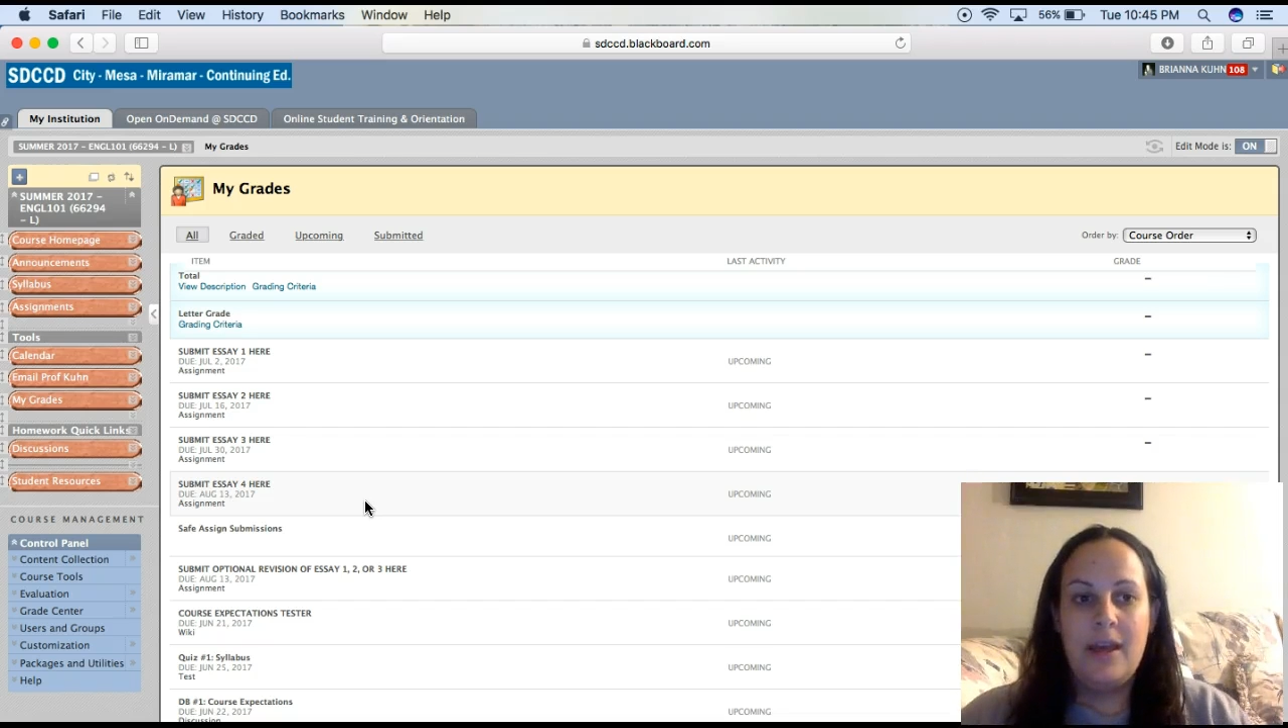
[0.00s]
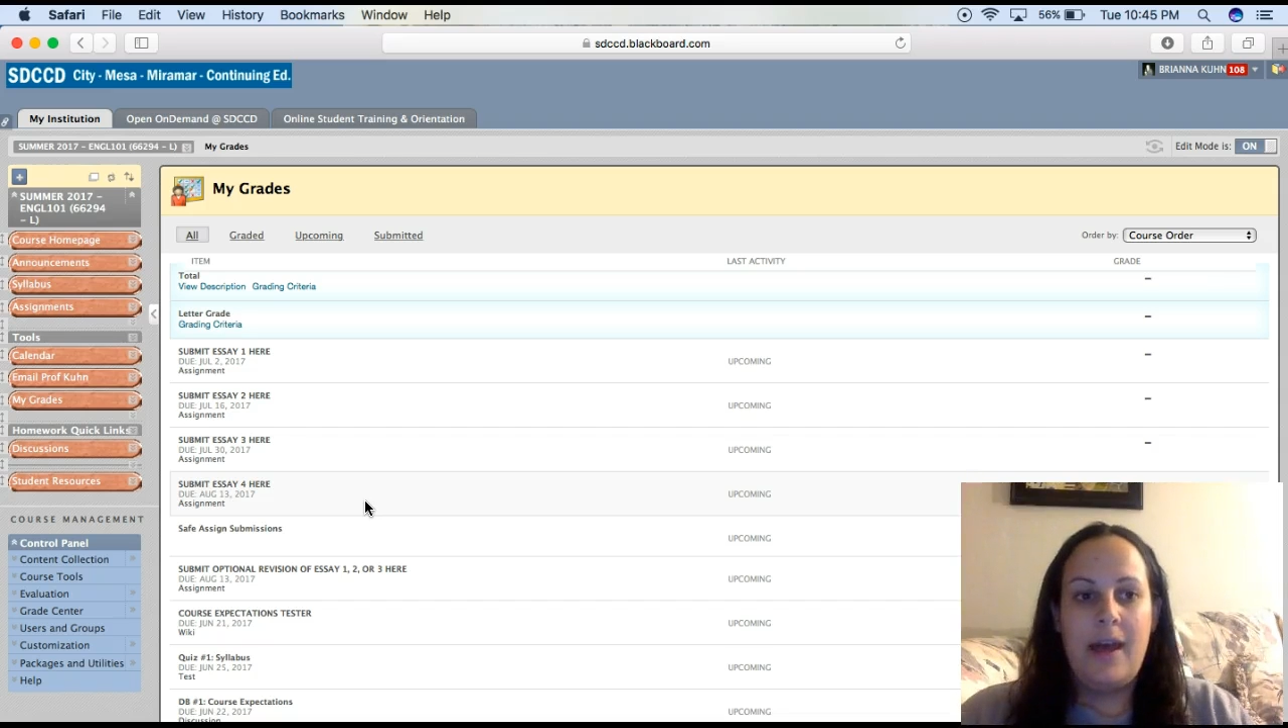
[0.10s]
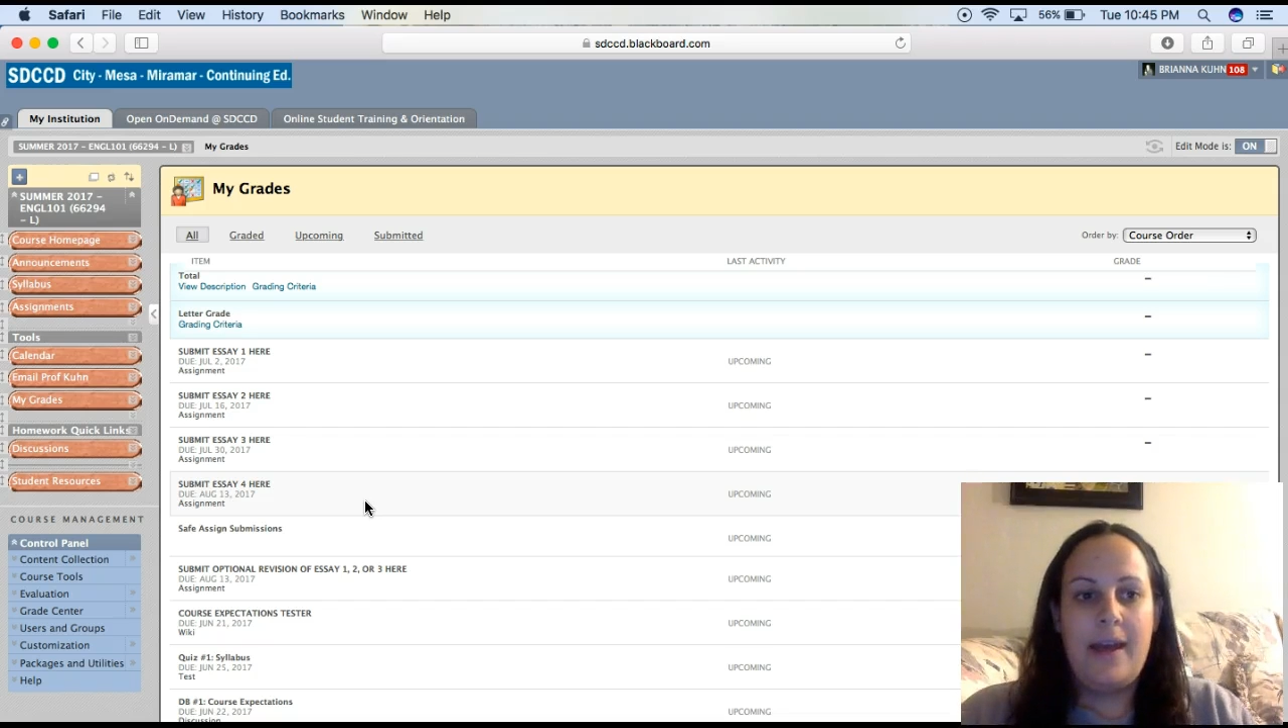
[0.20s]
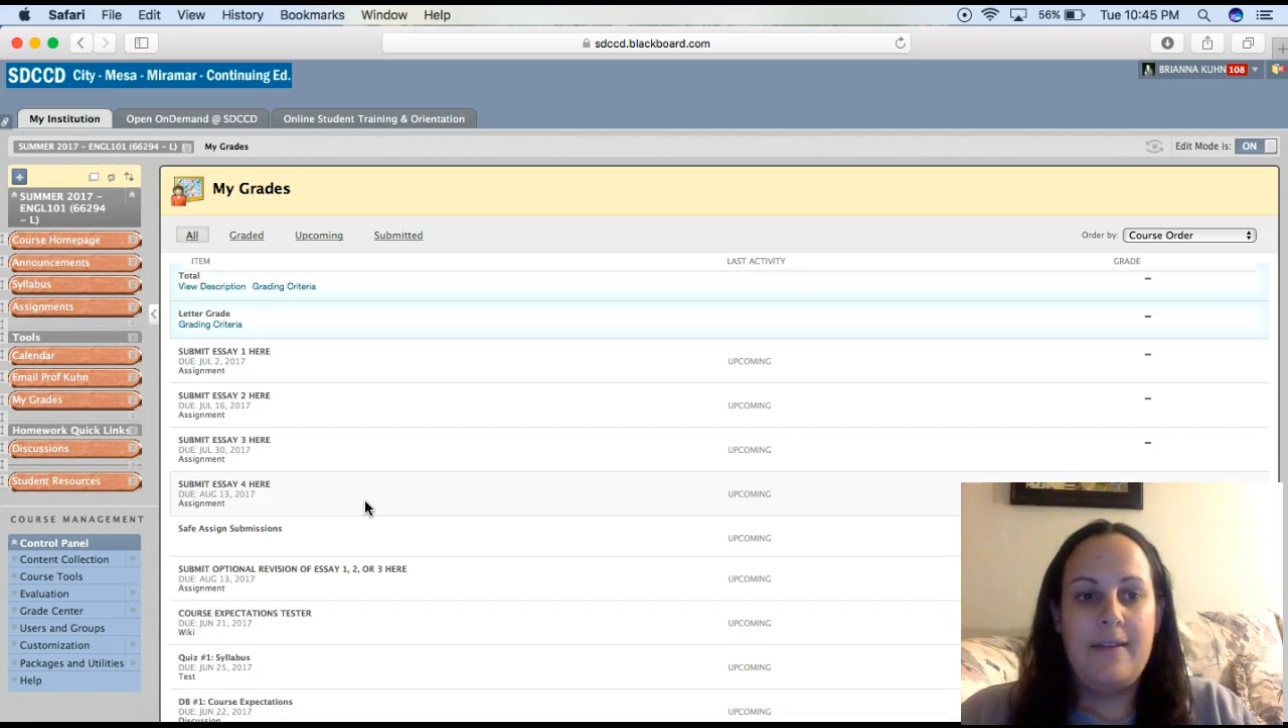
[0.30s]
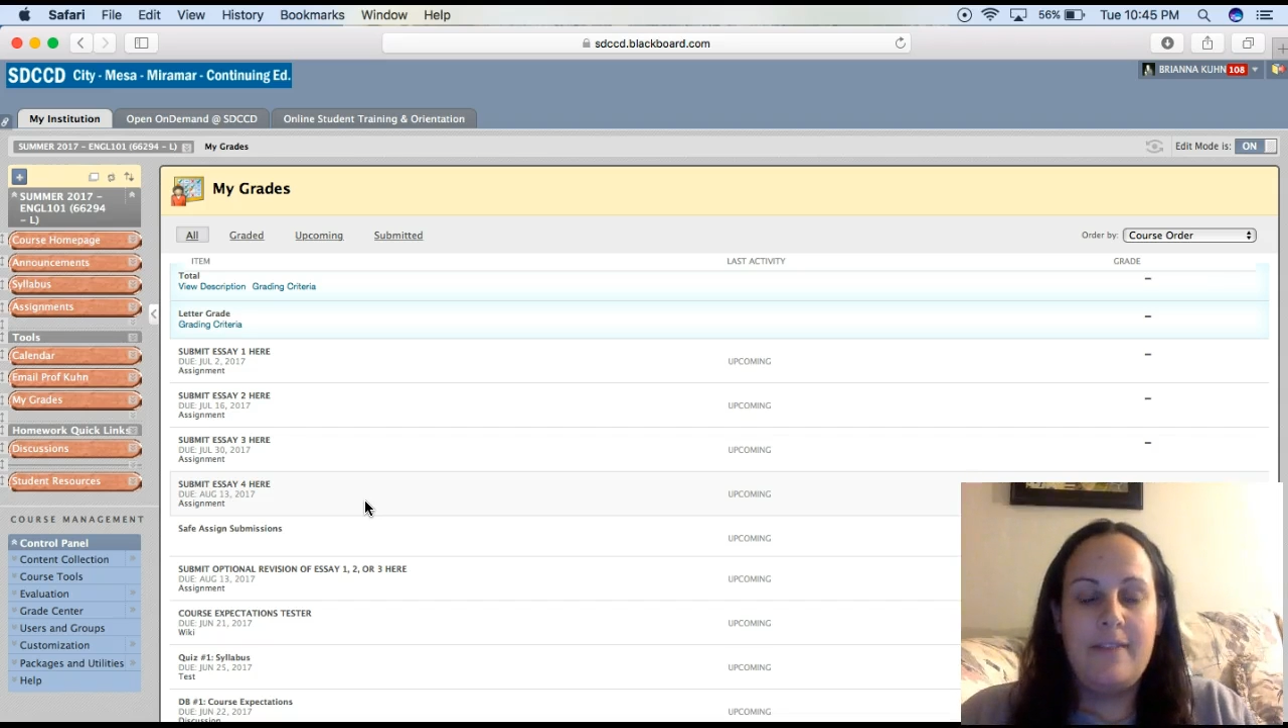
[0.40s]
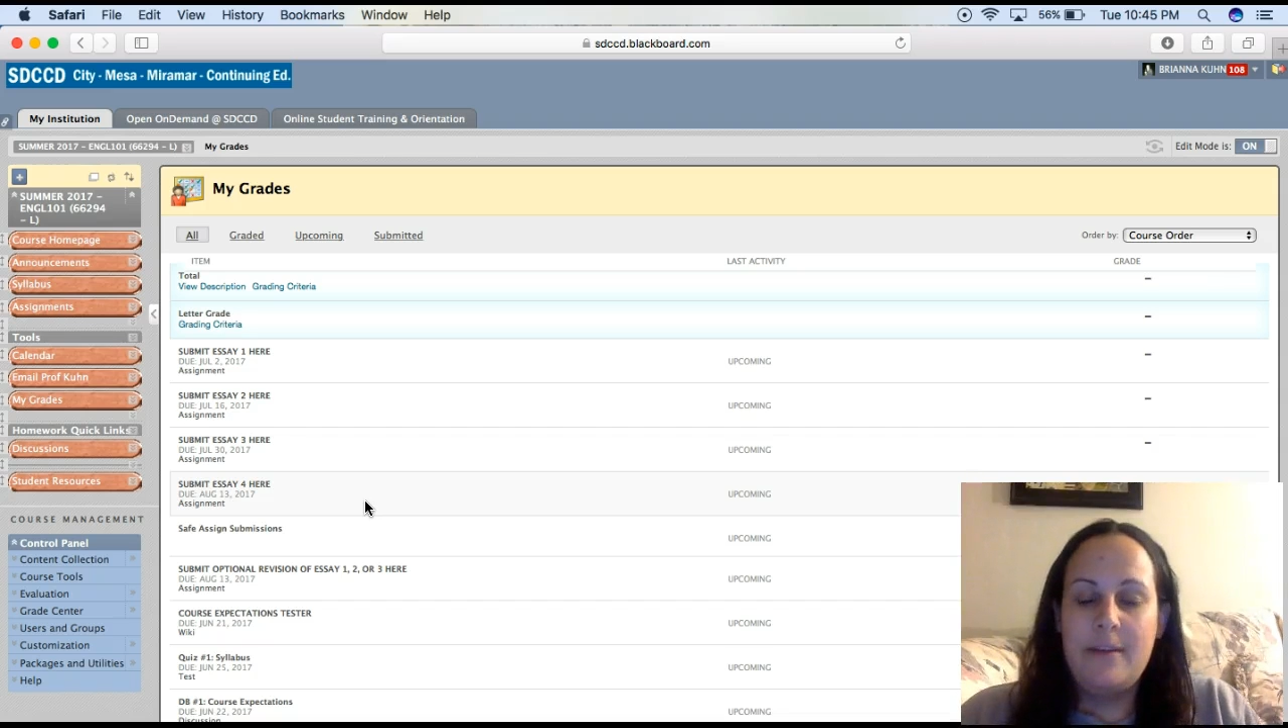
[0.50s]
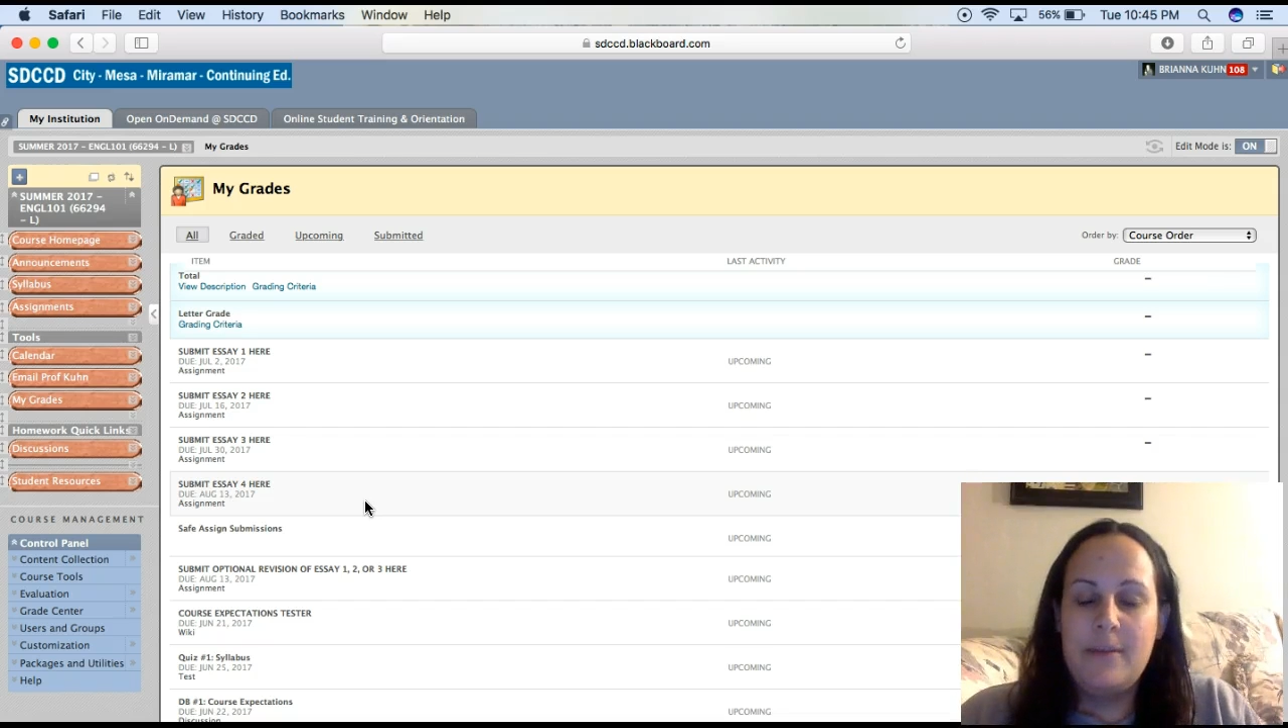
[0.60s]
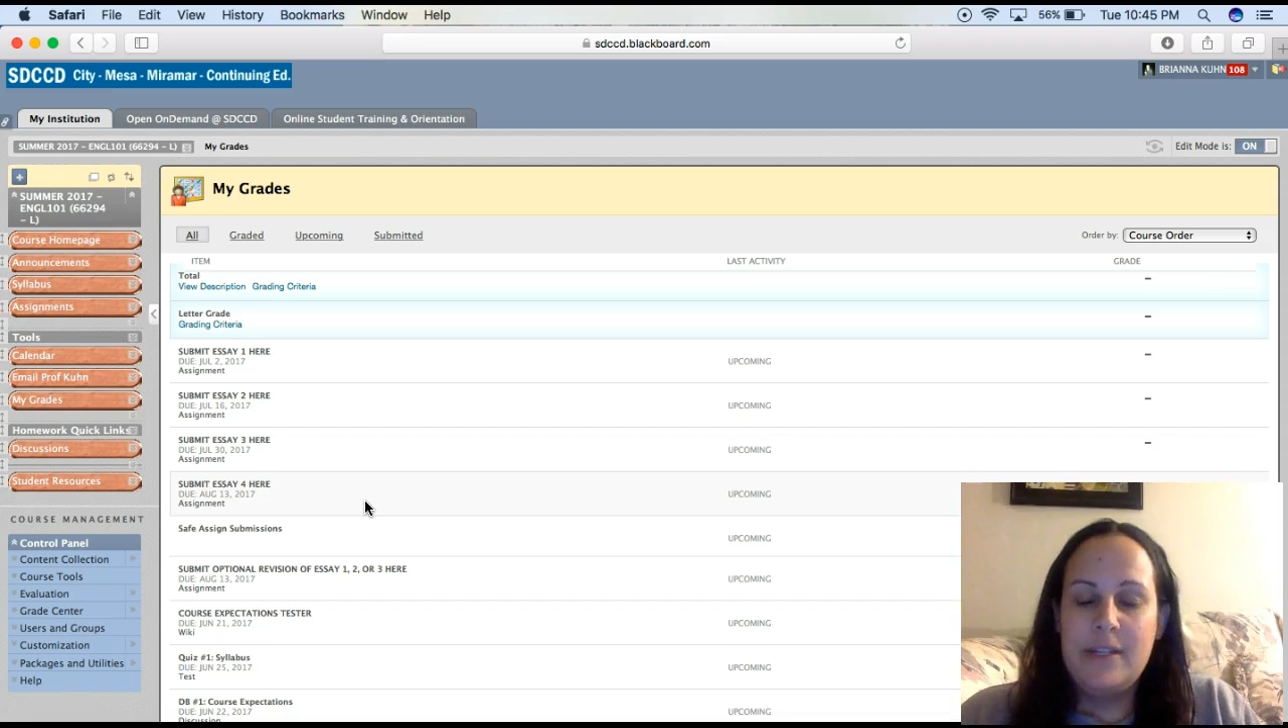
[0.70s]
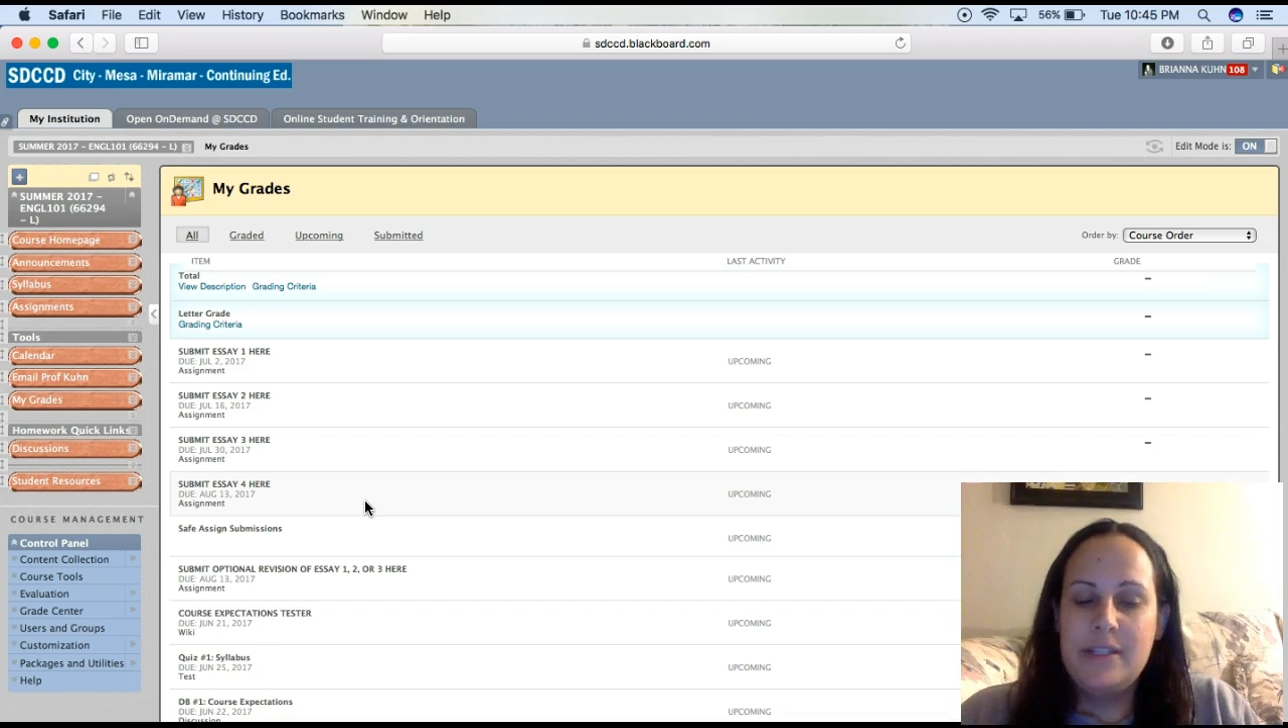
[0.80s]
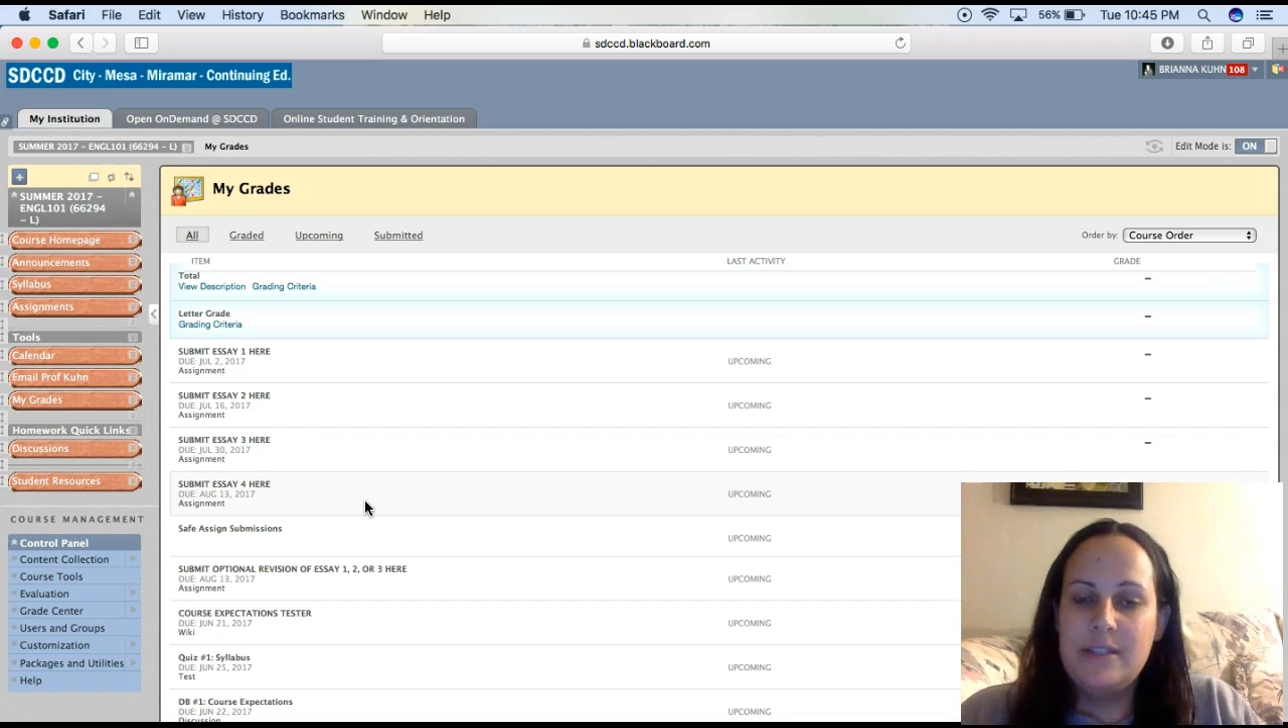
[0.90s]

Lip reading: I very much